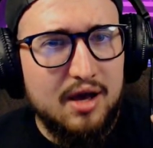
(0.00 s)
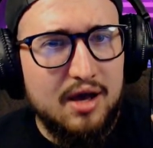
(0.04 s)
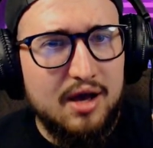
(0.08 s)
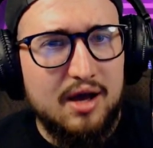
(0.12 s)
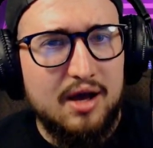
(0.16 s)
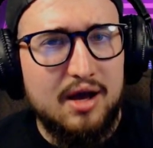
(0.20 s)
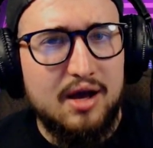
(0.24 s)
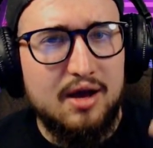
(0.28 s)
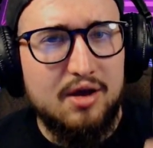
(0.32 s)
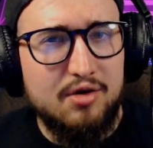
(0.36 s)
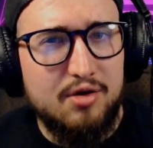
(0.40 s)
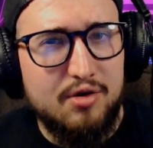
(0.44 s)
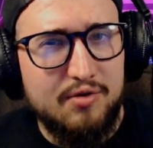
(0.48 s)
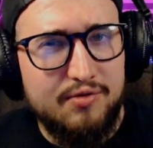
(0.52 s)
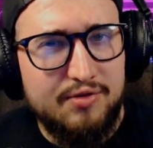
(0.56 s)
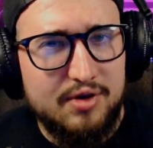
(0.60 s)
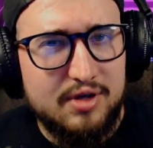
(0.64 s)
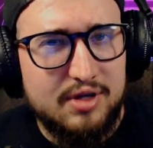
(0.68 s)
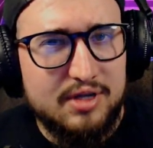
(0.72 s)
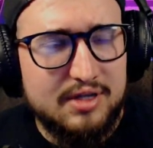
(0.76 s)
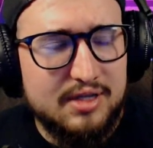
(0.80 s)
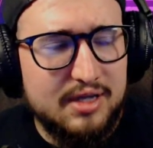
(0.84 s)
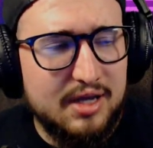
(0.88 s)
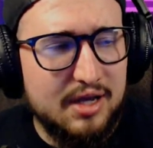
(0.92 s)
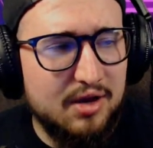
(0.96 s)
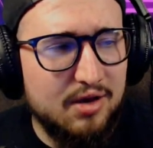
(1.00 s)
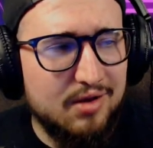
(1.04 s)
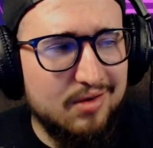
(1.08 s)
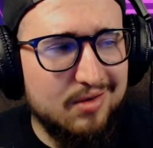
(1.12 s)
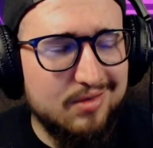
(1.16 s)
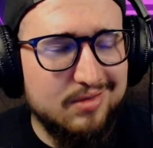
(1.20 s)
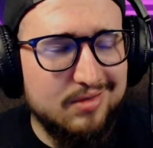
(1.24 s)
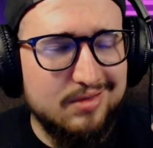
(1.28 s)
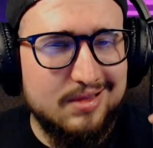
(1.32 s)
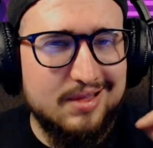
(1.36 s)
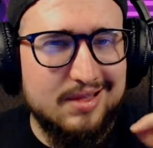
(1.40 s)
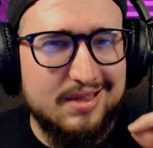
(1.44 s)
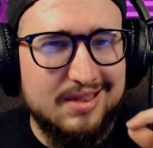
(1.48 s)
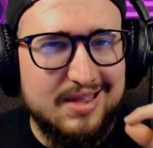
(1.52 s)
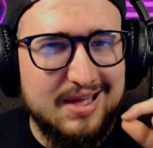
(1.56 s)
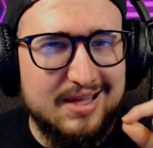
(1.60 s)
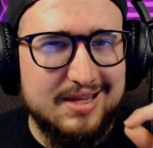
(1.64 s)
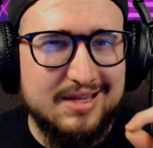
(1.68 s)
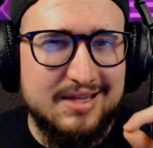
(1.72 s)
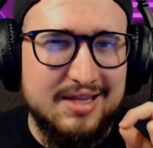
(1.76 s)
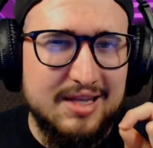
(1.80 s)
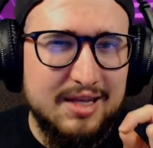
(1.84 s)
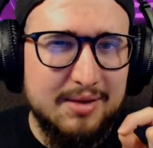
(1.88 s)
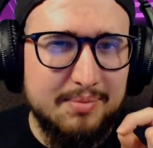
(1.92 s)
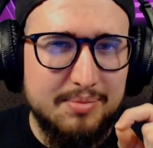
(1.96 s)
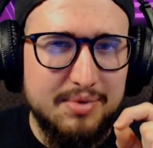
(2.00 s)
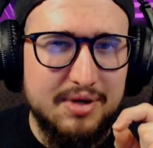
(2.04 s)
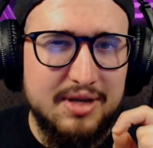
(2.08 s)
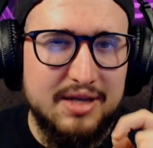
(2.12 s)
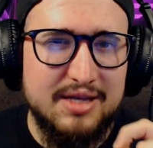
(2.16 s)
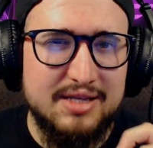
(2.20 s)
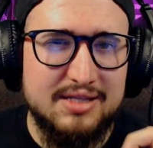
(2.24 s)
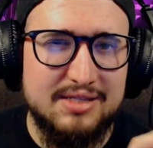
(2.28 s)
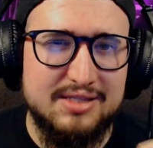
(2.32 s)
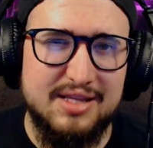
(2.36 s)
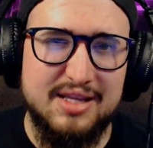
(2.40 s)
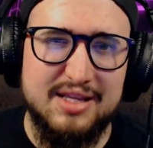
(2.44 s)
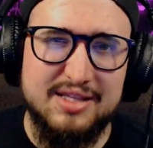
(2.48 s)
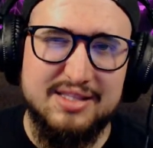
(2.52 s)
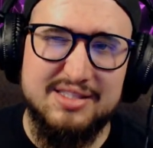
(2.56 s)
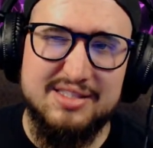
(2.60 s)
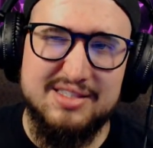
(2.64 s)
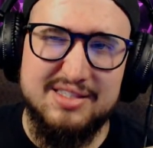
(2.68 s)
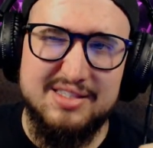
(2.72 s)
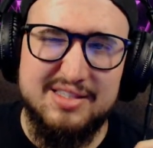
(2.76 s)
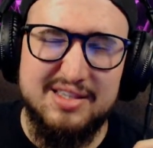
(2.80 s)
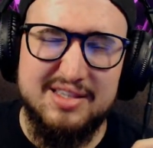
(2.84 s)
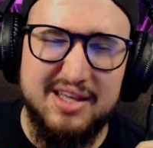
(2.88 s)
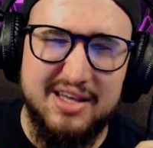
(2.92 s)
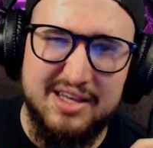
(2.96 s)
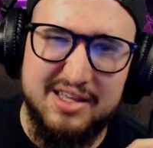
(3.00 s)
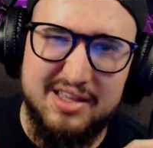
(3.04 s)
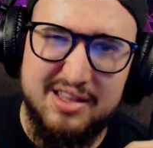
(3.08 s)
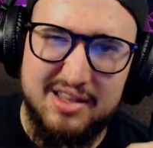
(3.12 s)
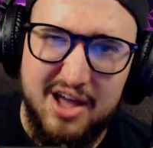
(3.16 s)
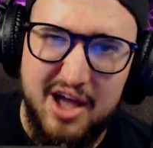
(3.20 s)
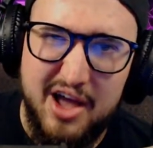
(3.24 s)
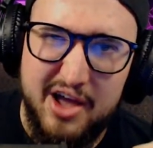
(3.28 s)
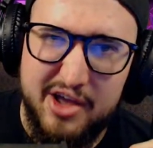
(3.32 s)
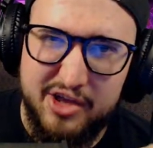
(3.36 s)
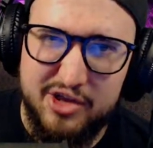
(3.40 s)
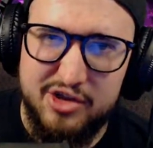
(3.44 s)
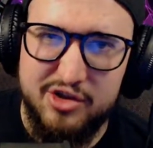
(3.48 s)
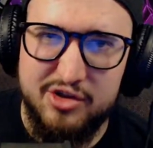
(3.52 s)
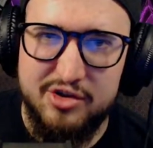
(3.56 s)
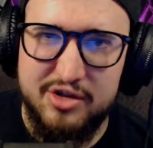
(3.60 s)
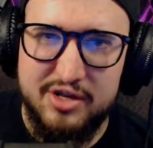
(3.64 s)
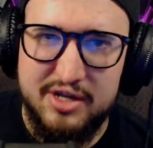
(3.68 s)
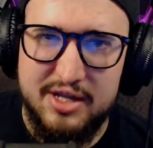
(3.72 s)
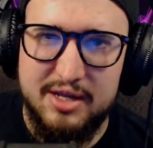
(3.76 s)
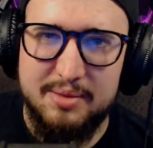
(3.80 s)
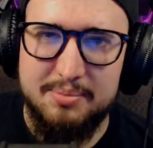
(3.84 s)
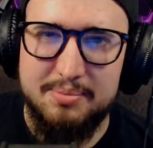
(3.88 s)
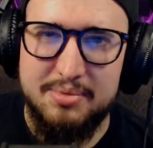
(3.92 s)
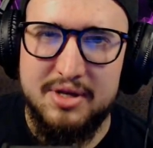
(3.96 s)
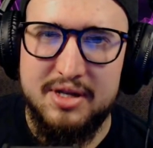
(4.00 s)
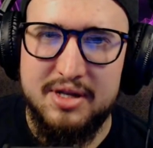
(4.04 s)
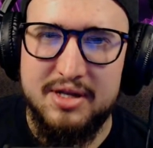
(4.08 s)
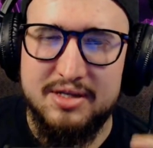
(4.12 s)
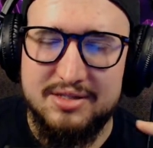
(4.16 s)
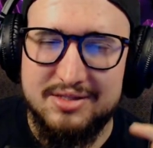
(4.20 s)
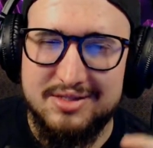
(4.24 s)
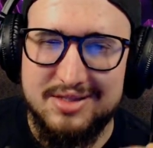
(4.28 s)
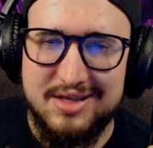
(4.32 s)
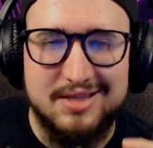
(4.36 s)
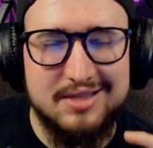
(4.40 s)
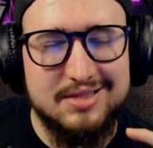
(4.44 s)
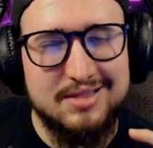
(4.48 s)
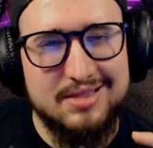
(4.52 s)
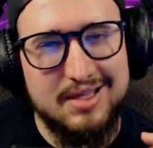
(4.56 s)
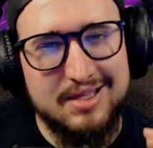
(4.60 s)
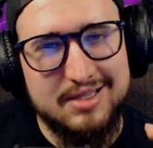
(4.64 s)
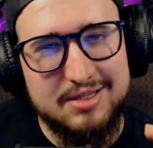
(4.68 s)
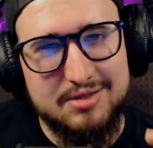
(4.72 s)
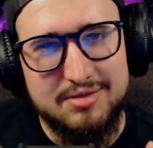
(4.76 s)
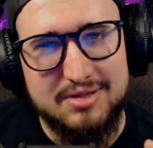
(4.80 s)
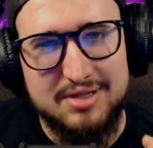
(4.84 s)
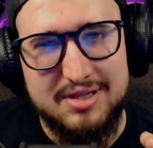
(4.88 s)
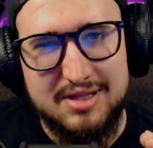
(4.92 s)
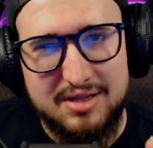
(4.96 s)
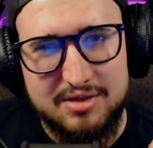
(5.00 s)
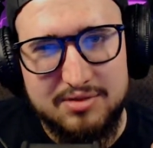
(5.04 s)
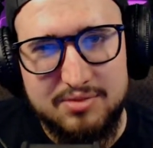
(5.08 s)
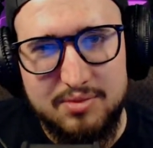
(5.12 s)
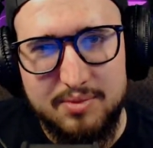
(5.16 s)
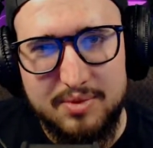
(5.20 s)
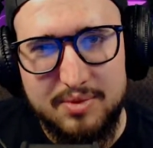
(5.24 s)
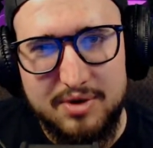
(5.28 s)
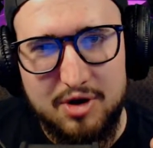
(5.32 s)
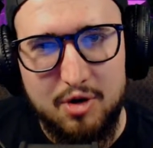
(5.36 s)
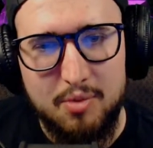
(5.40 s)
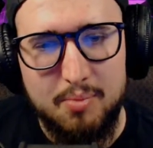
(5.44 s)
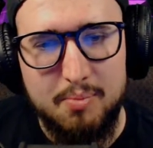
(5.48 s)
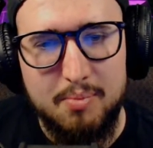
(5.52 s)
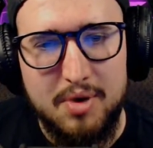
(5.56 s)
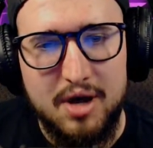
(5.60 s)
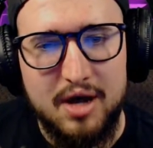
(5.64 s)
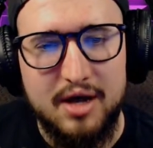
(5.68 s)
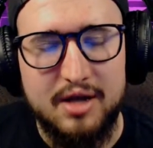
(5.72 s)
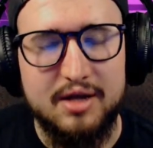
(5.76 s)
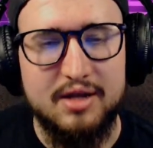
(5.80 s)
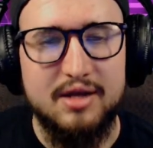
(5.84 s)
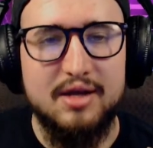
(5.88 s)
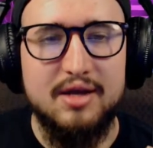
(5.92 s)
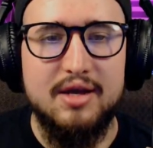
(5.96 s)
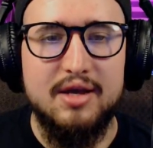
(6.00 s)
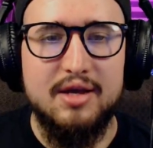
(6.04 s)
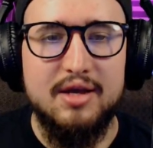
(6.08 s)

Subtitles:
I don't know if you could tell that deepness, that's like not good deepness. That's what we call mud.